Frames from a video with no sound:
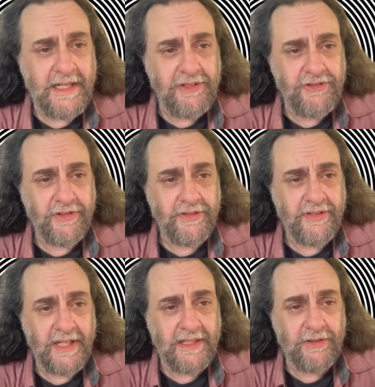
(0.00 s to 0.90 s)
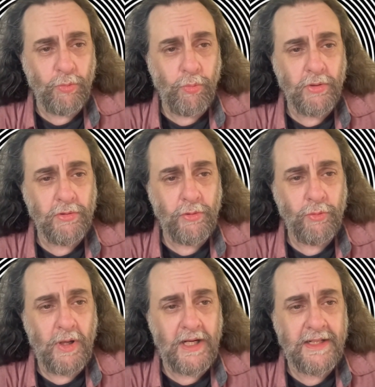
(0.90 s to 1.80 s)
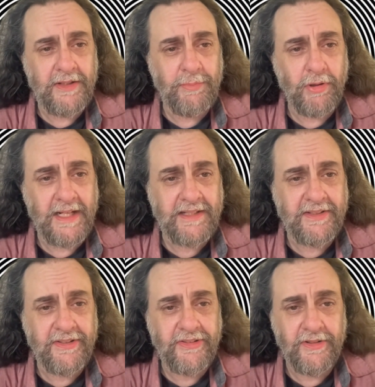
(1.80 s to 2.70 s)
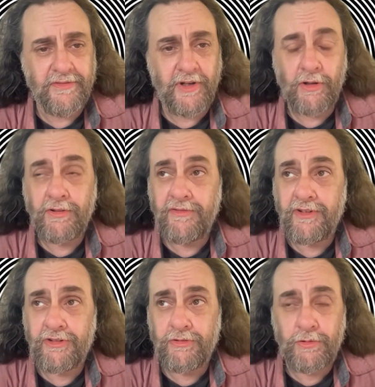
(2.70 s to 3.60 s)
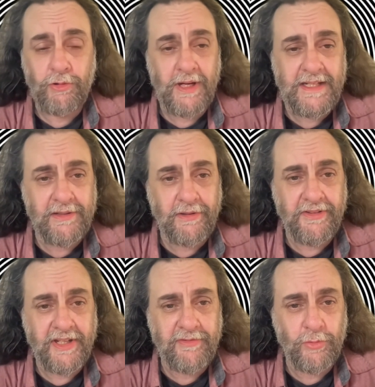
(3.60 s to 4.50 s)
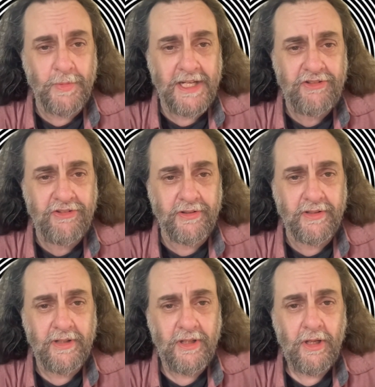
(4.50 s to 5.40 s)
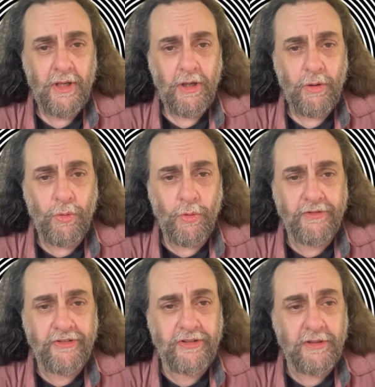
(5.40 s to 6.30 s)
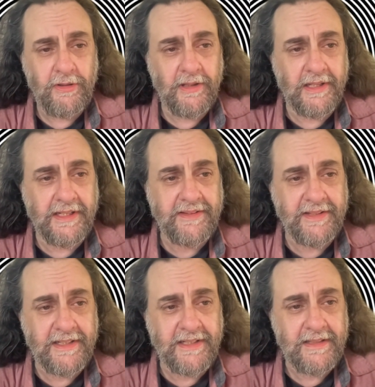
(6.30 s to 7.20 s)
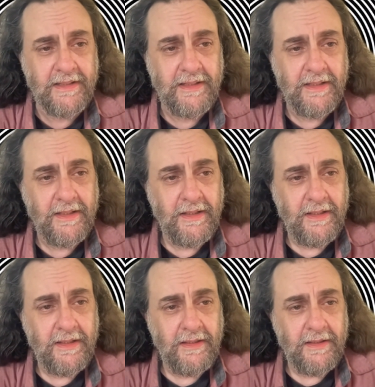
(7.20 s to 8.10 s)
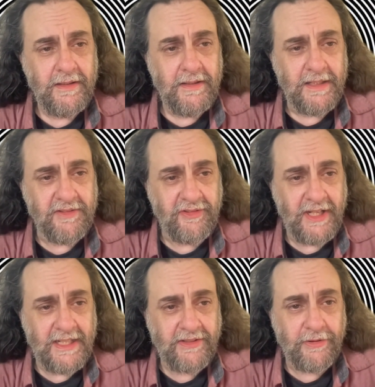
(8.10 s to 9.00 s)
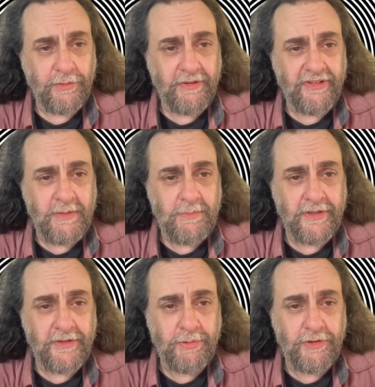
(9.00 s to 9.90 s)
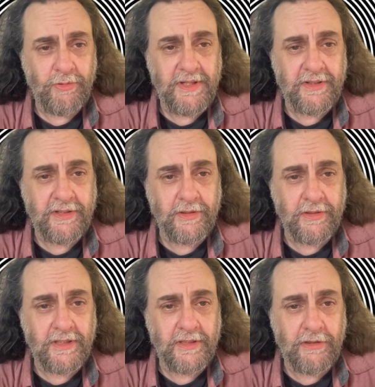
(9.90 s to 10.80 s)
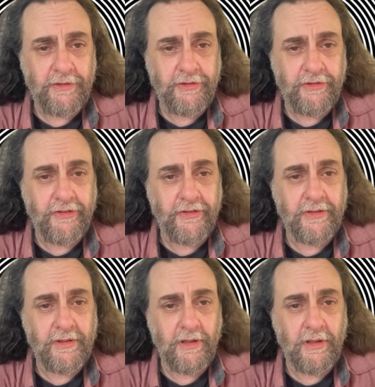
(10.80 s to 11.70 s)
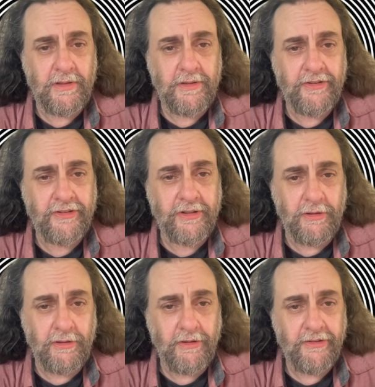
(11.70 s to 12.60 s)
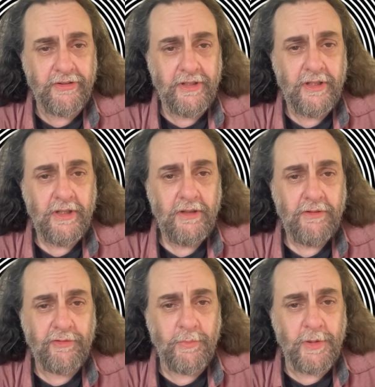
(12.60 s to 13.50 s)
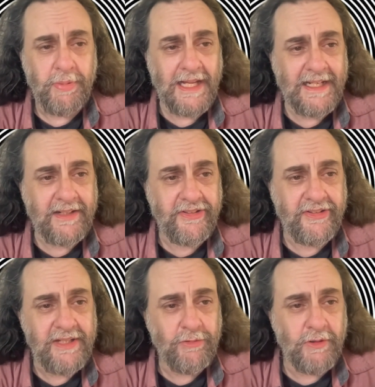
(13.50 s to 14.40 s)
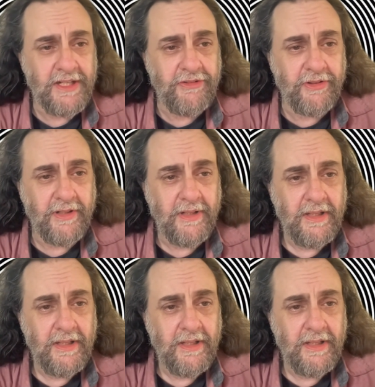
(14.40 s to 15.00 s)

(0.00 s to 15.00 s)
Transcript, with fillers: ancient and worldwide practice of artificial cranial deformation or skull lengthening. In fact, the resemblance between the Kurgan culture's long skulls from the Black Sea region